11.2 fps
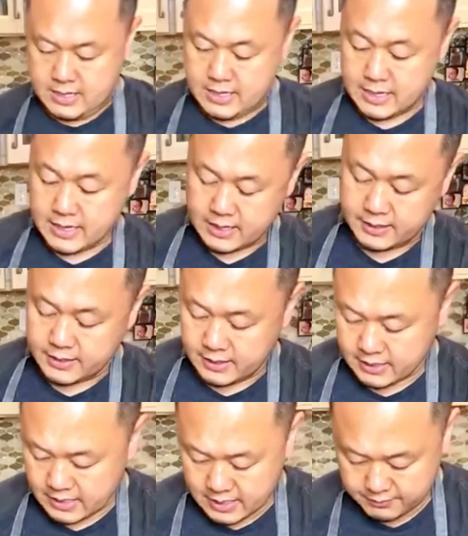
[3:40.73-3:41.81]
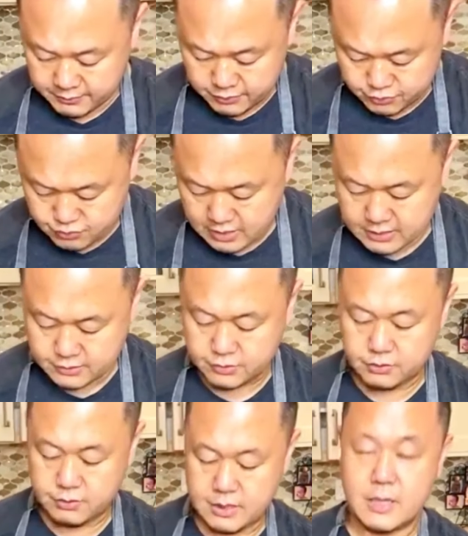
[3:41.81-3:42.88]
And I'm gonna try
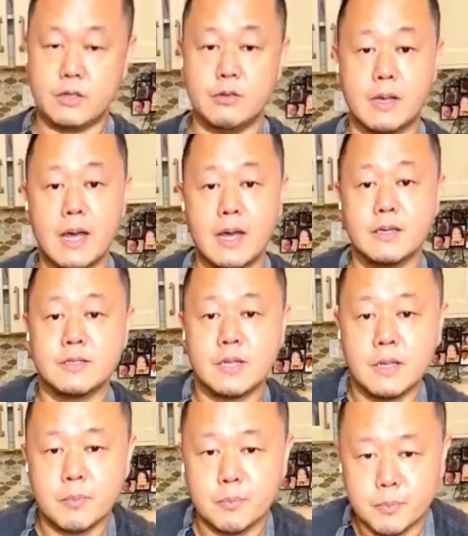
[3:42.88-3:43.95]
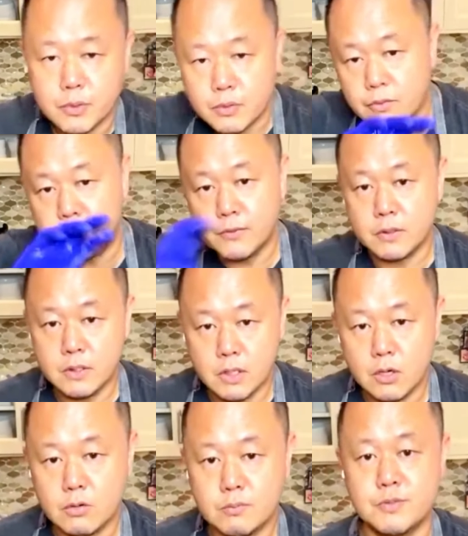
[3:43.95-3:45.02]
to get you guys beautiful
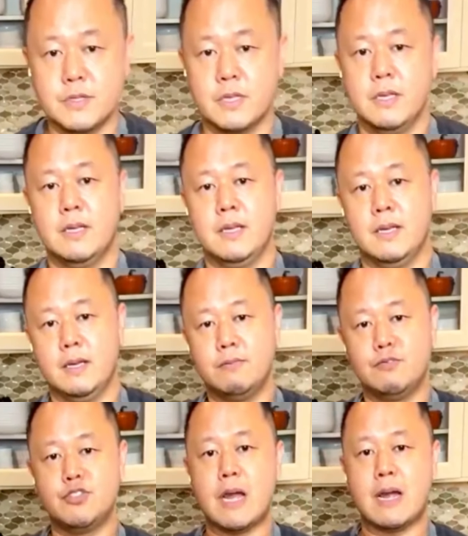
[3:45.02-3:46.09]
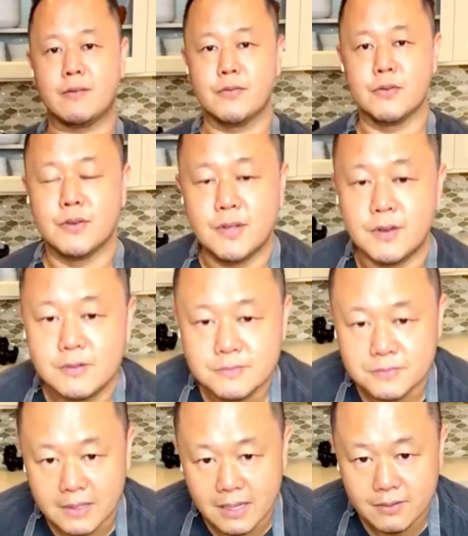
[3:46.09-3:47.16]
lobes of jackfruit here.
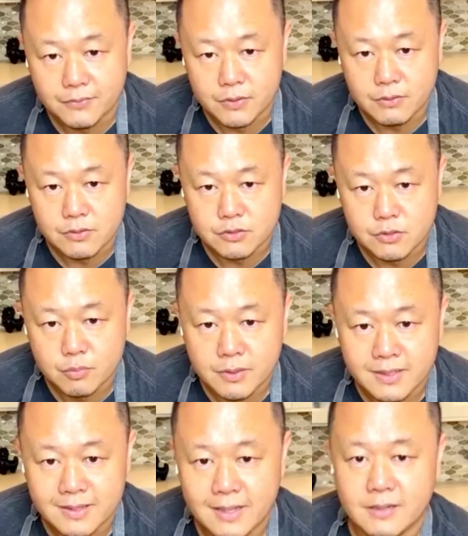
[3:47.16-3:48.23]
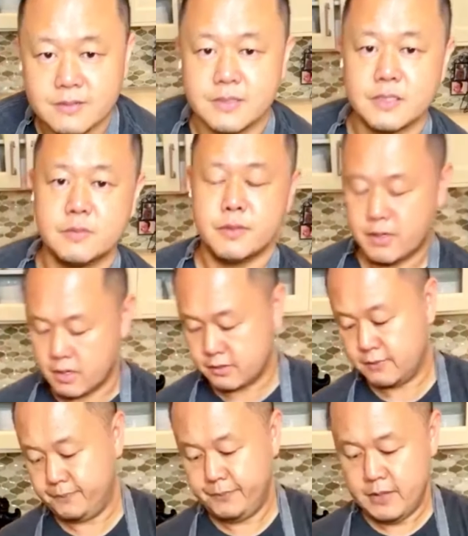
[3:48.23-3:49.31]
A lot of viewers, 2.8 thousand, that's pretty awesome.